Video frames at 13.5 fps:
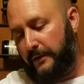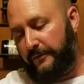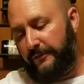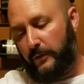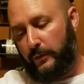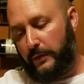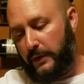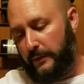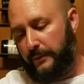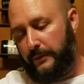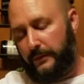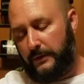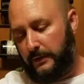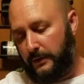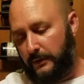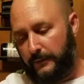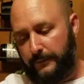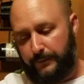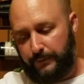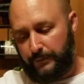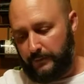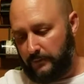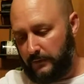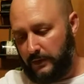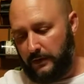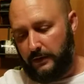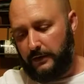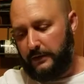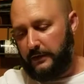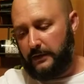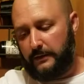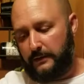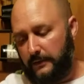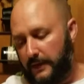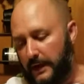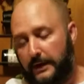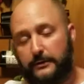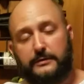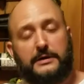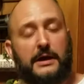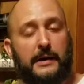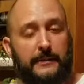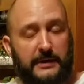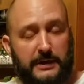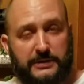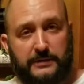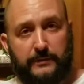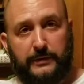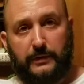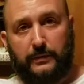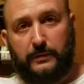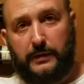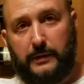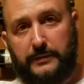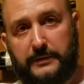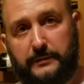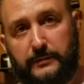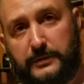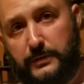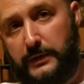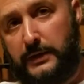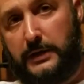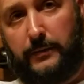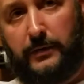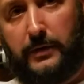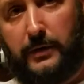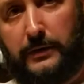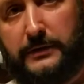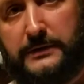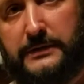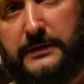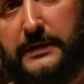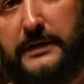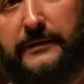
fold up, a higher denomination bill up in between a couple cards. So then